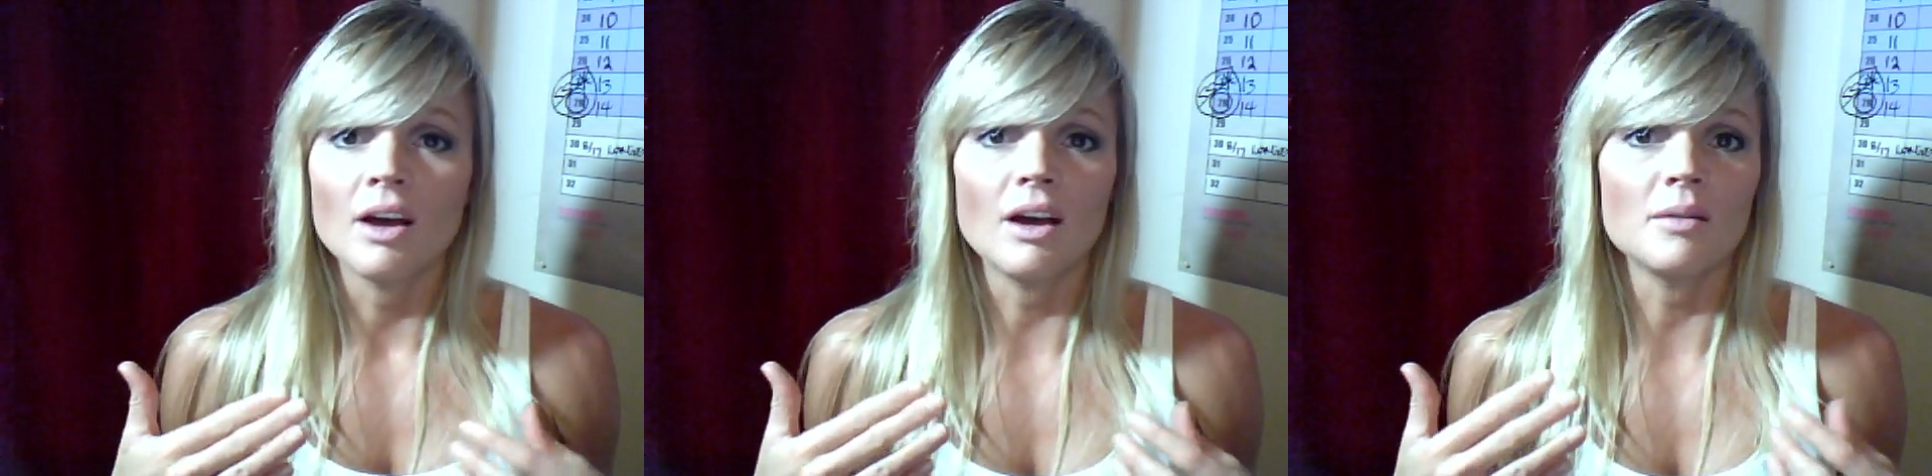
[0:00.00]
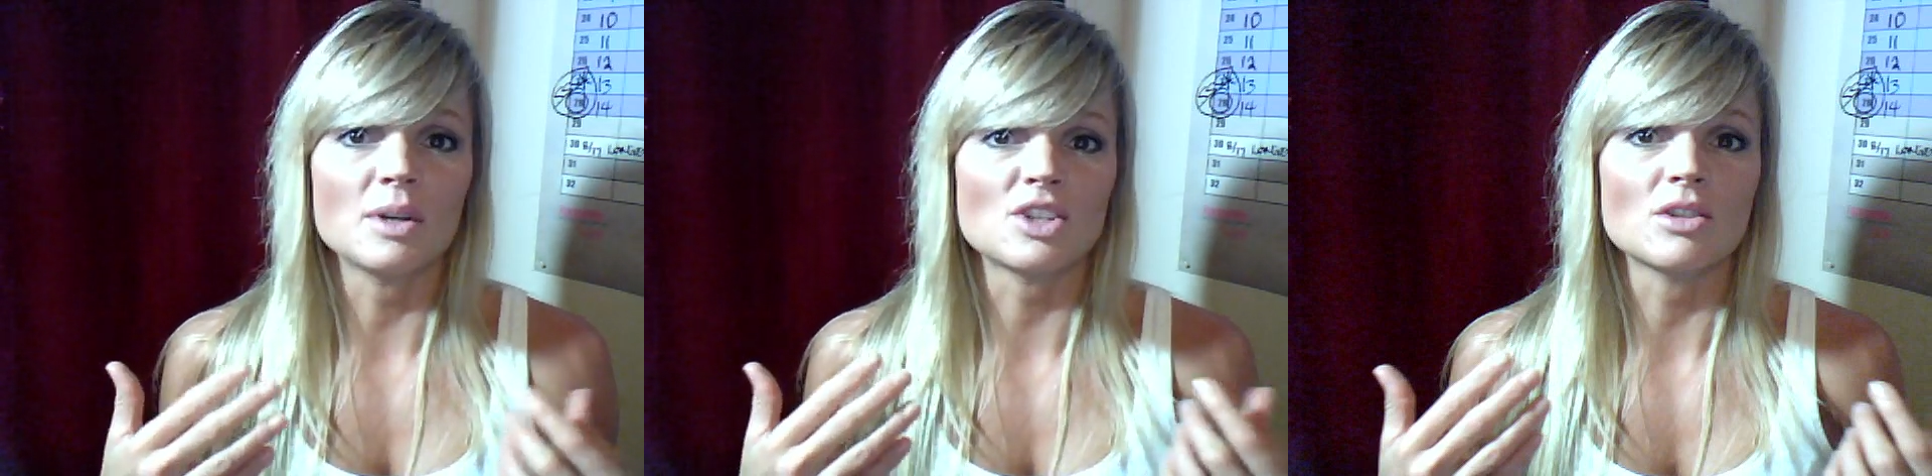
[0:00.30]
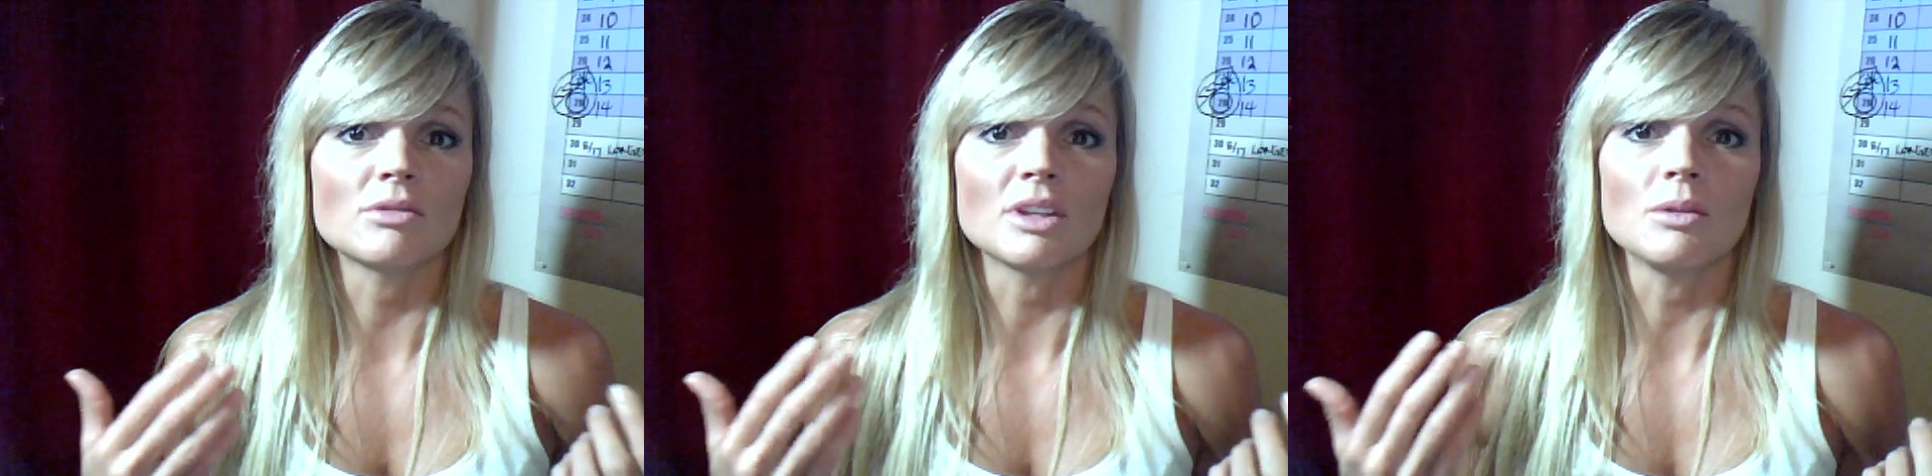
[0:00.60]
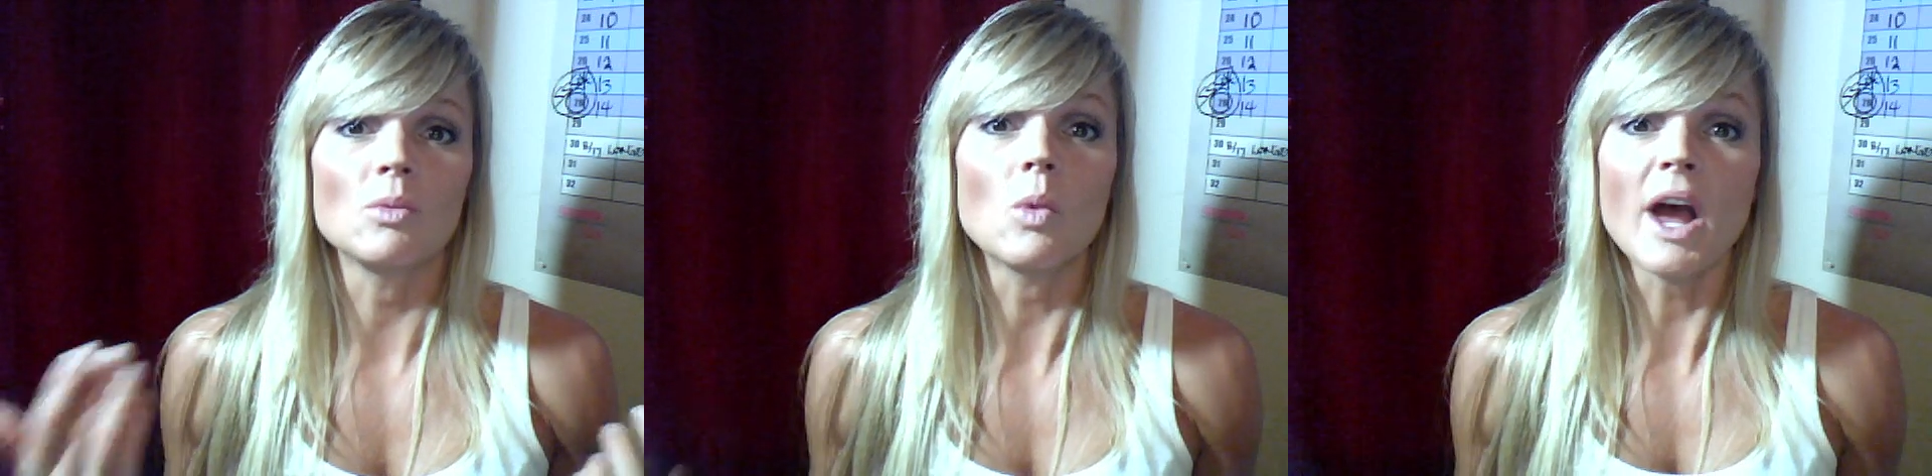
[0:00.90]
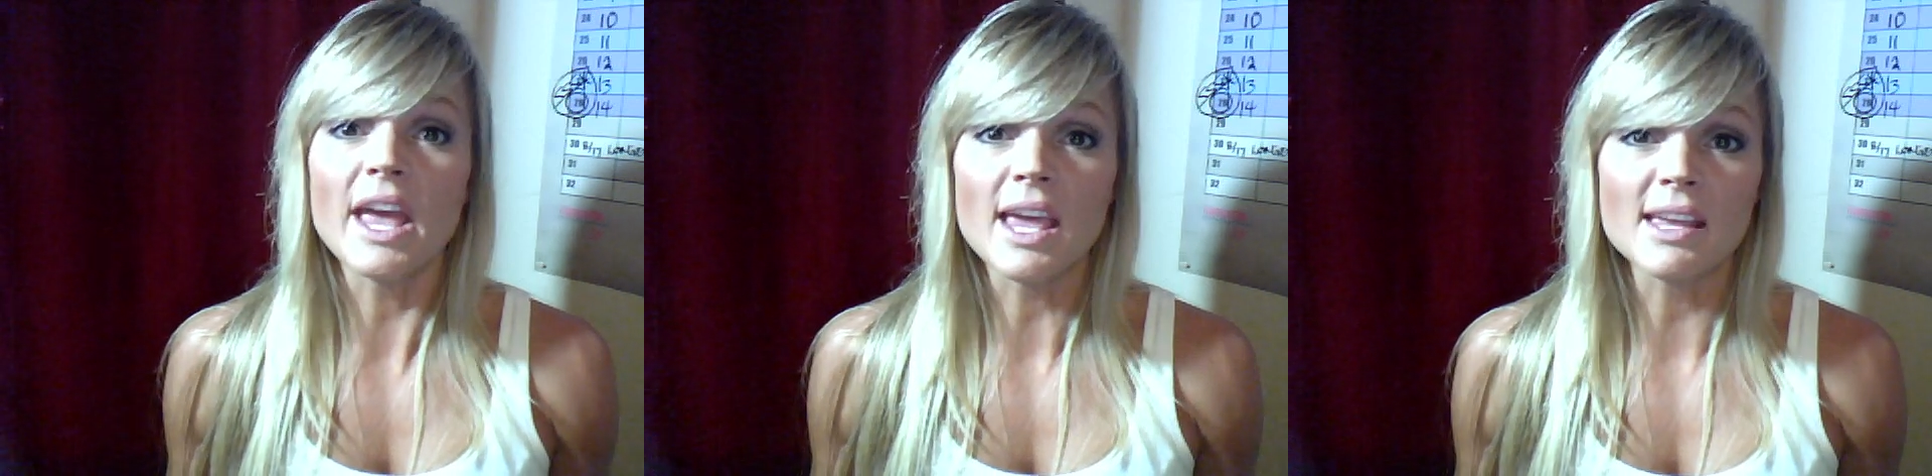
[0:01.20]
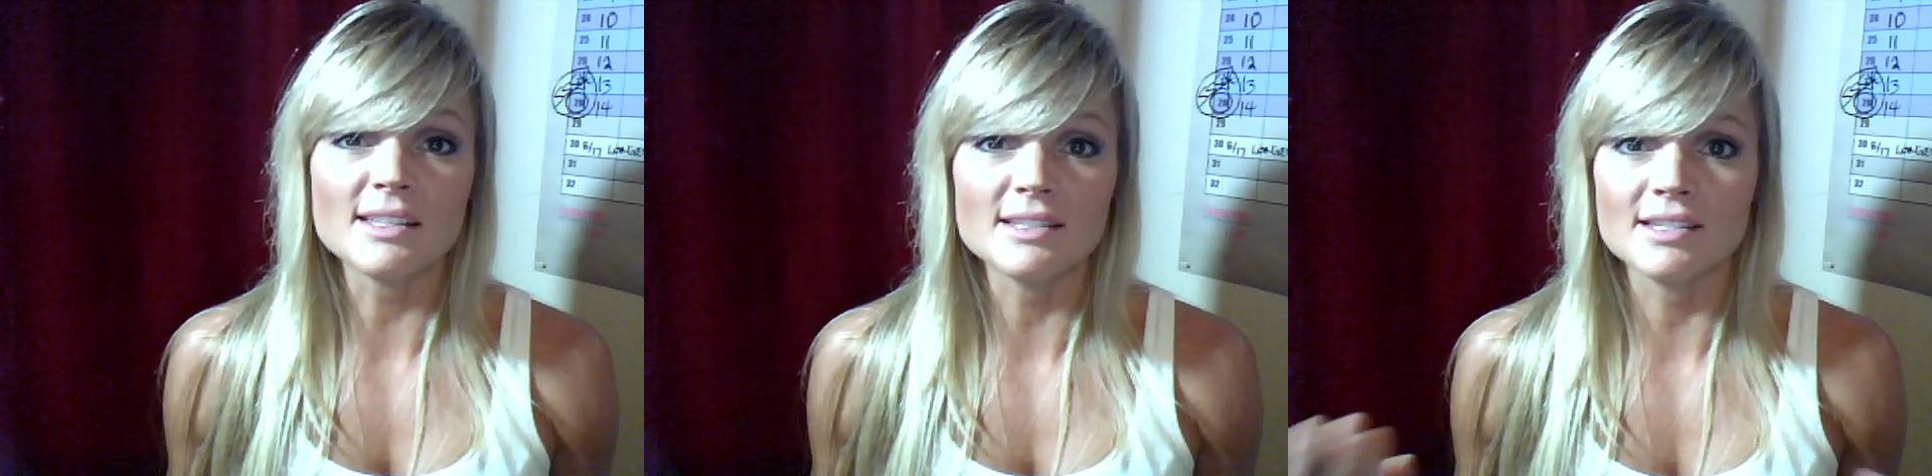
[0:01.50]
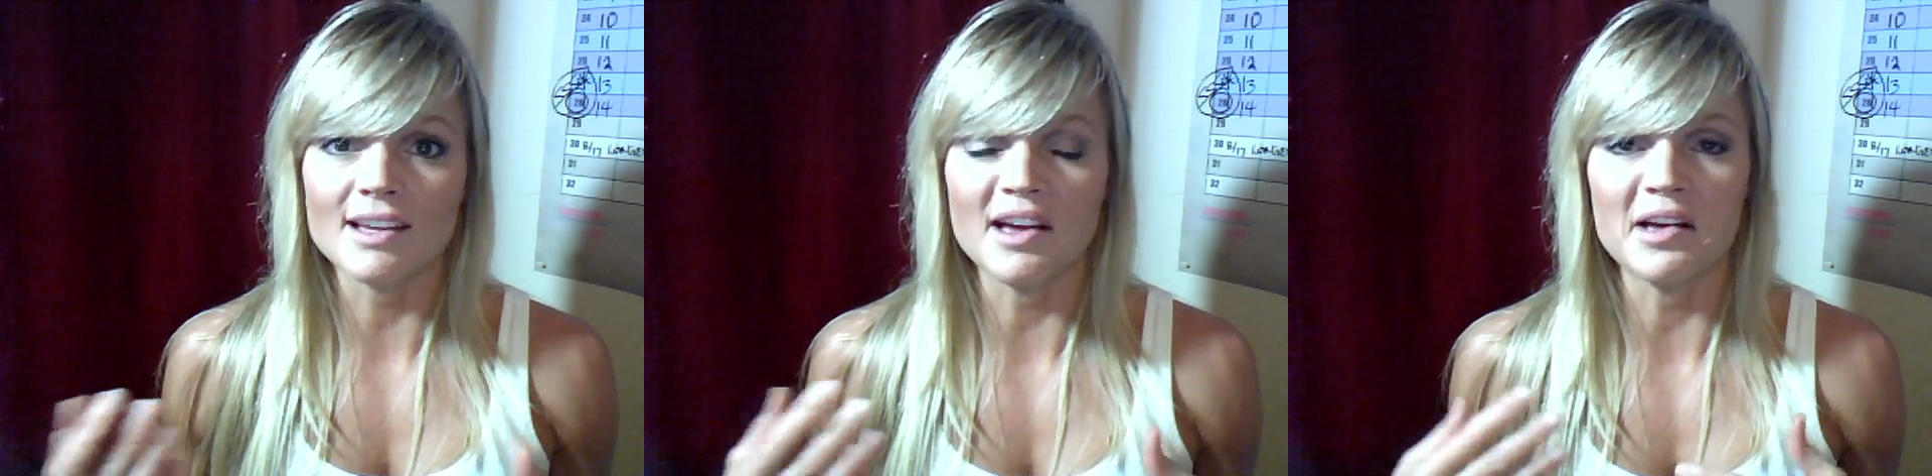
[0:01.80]
uh, make sure you're really
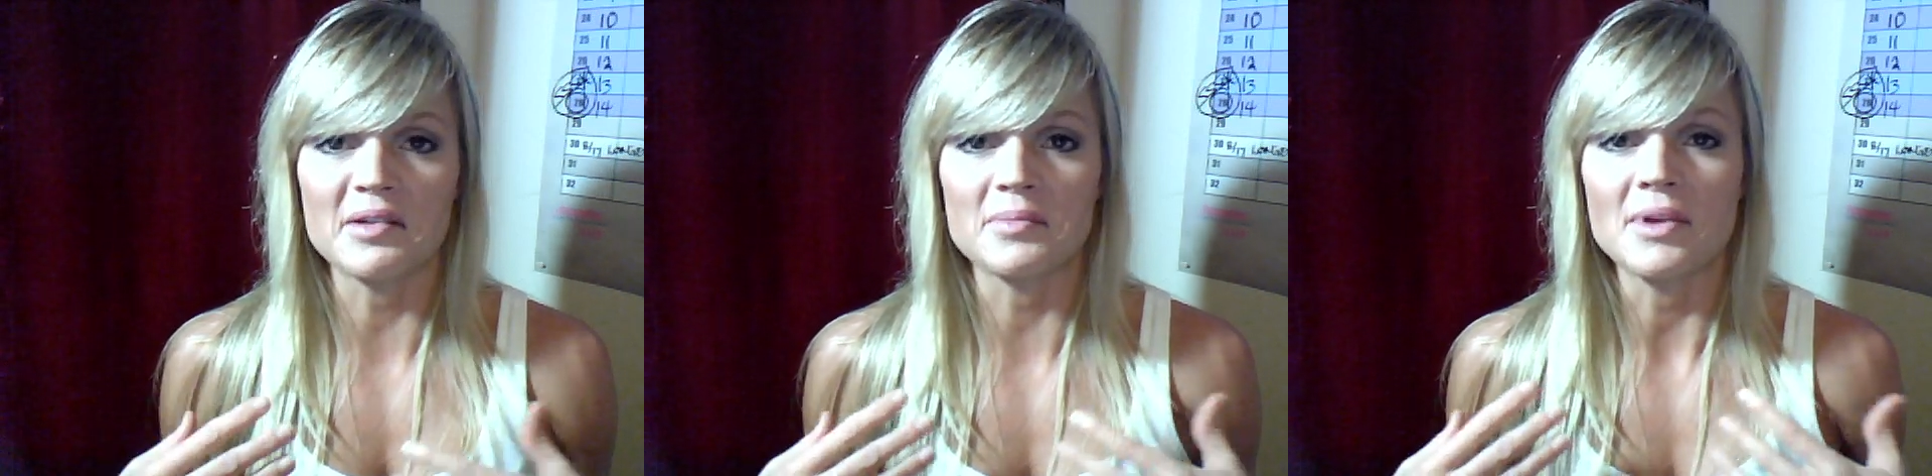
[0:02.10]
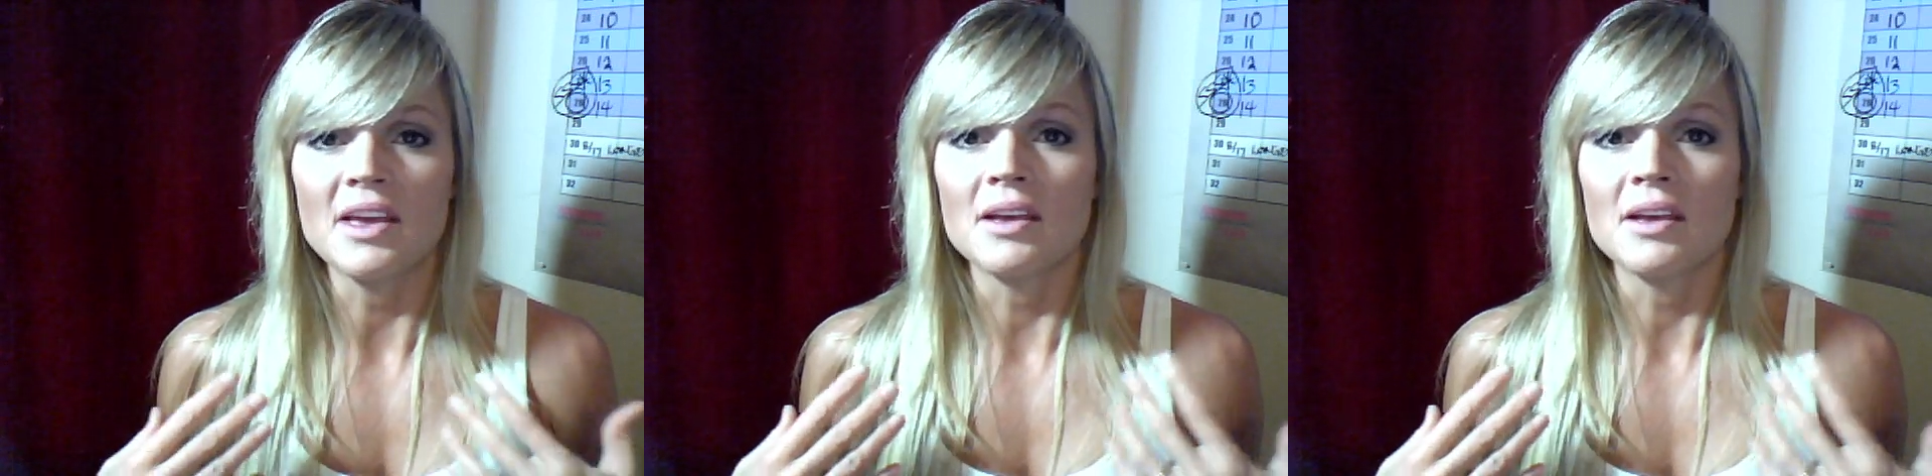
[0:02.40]
white, um,